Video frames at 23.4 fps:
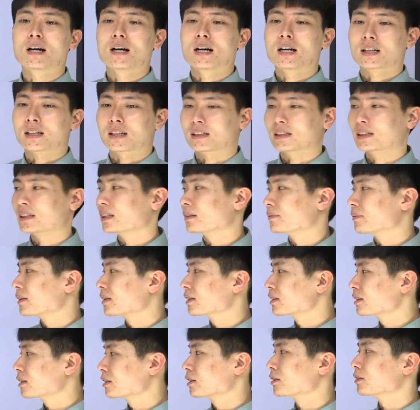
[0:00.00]

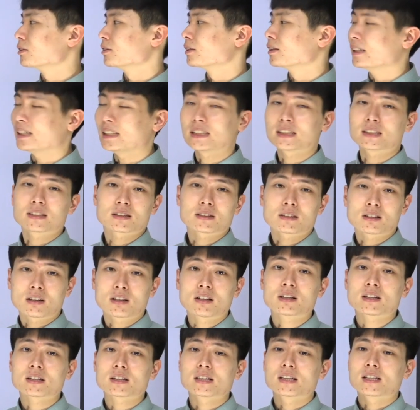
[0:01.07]
customers to lease the
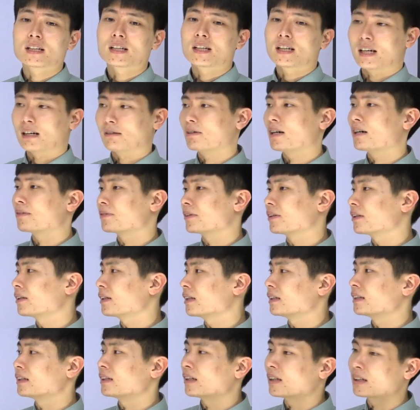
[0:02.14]
car. However,
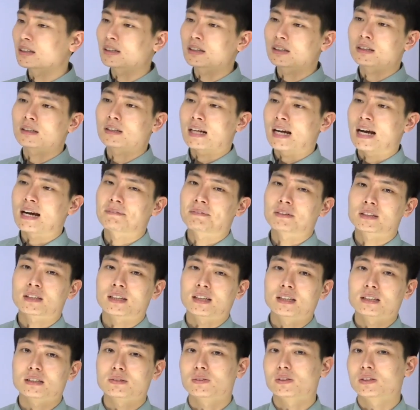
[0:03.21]
in other
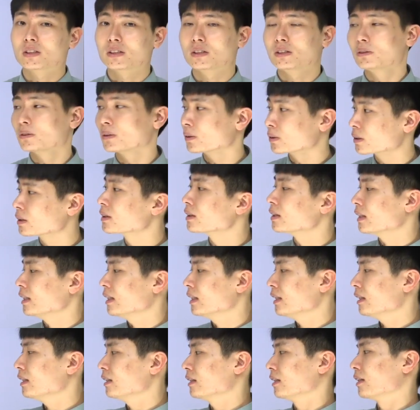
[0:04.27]
advertisements, you will
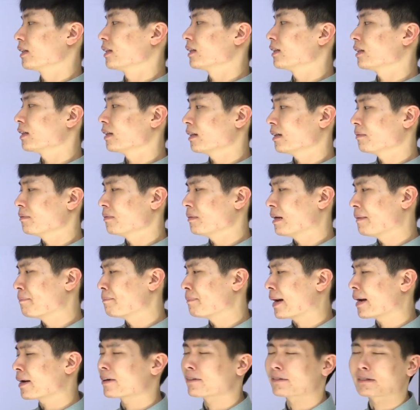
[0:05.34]
see like
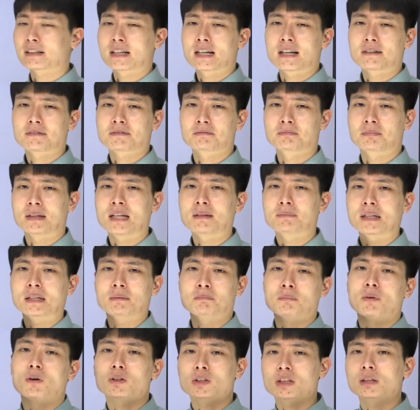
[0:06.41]
paragraph, maybe
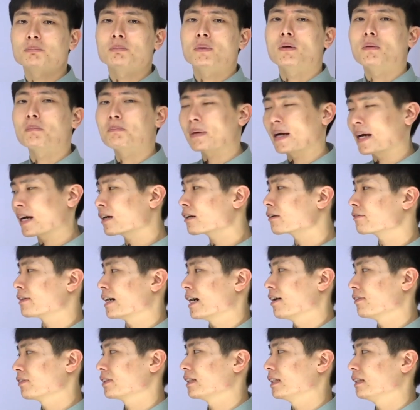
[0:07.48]
multiple
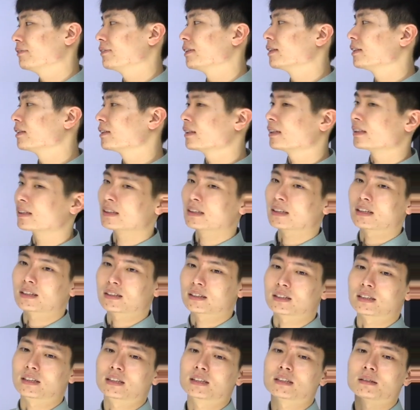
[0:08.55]
paragraphs even,
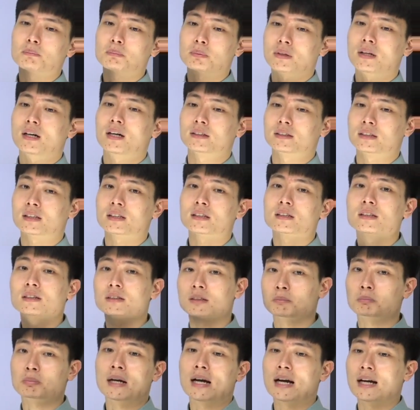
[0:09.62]
discussing the product,
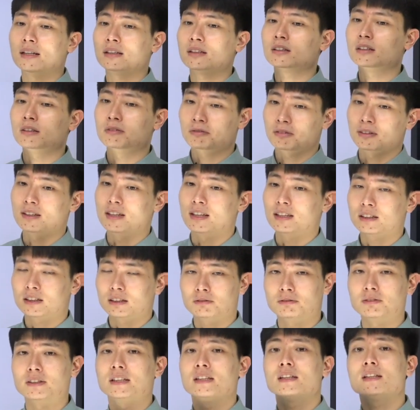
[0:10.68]
the brand, the
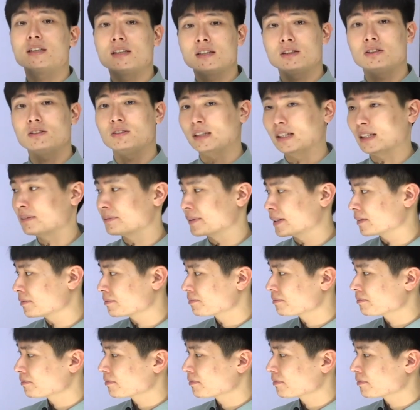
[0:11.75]
philosophy, you name it.